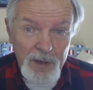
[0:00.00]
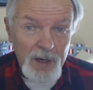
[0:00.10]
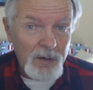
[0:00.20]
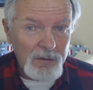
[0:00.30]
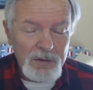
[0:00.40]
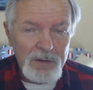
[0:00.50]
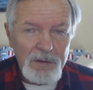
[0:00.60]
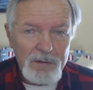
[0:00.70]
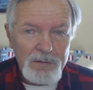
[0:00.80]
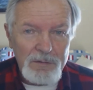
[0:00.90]
Now,
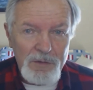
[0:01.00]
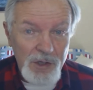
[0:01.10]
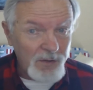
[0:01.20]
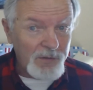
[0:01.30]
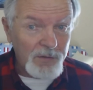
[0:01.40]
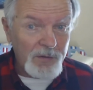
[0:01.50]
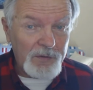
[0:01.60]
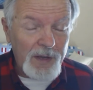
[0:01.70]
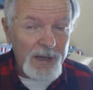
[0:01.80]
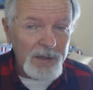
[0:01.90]
just as a
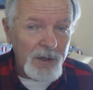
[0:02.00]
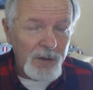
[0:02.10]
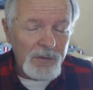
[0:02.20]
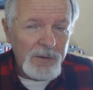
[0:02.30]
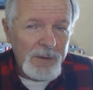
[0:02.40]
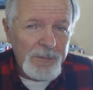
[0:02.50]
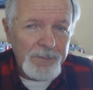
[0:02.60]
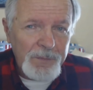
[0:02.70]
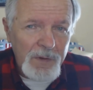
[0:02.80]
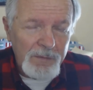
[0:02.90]
side note,
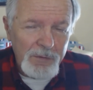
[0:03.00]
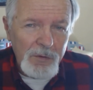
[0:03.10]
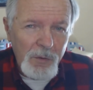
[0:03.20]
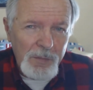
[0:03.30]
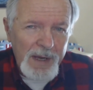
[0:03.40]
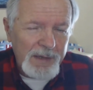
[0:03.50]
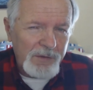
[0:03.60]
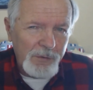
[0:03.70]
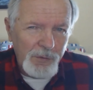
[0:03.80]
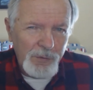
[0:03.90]
if you go
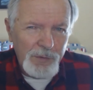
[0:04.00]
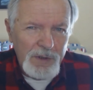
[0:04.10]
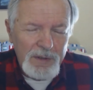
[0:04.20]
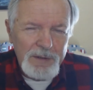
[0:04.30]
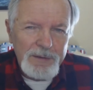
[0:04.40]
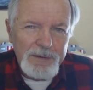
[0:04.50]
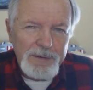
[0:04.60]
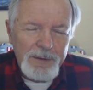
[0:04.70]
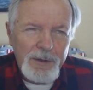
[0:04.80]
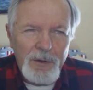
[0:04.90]
back to
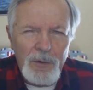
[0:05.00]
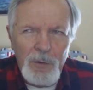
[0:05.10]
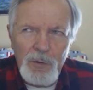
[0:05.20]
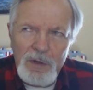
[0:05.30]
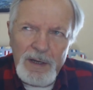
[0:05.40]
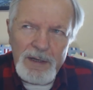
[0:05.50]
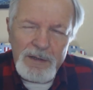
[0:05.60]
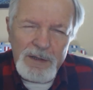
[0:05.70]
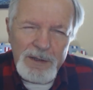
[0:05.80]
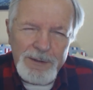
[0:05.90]

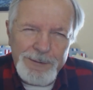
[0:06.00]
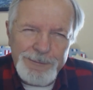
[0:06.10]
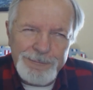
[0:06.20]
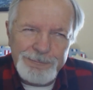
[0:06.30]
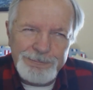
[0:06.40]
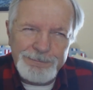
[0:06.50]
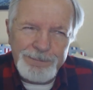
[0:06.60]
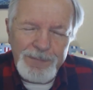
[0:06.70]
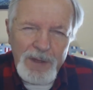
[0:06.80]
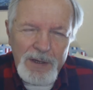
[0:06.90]

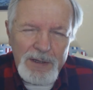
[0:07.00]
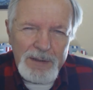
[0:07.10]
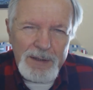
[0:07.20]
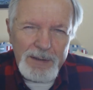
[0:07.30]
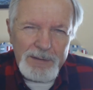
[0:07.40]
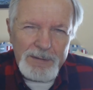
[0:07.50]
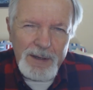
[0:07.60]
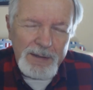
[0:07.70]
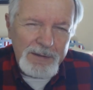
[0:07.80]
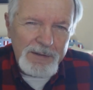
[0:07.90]
1700s,
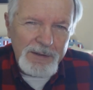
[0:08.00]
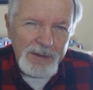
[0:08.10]
late